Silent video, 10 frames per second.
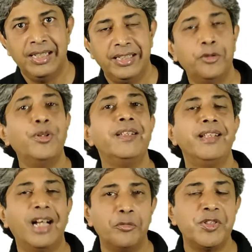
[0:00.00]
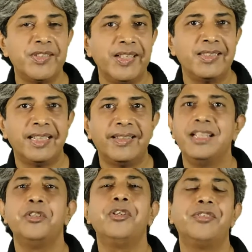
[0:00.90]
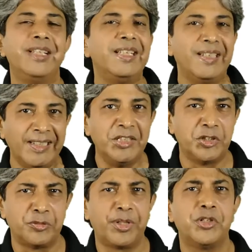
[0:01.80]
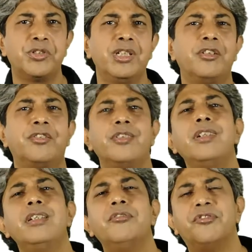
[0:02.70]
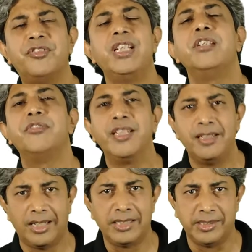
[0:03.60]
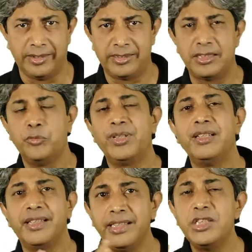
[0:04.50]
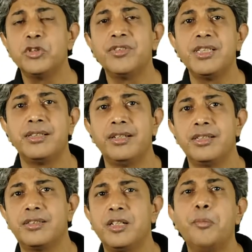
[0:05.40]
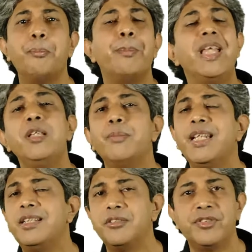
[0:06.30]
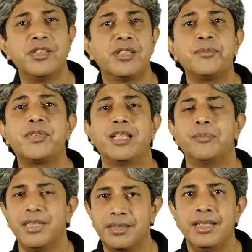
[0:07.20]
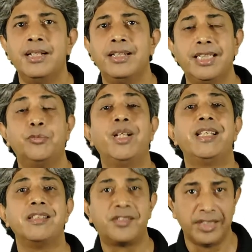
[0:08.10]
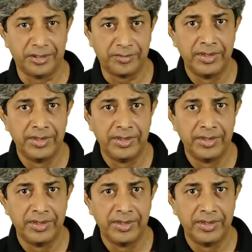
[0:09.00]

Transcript: The only thing I would say is that they are not really niches because they are really very, very large areas. And within each of these areas, there are many, many different subsegments that one can serve.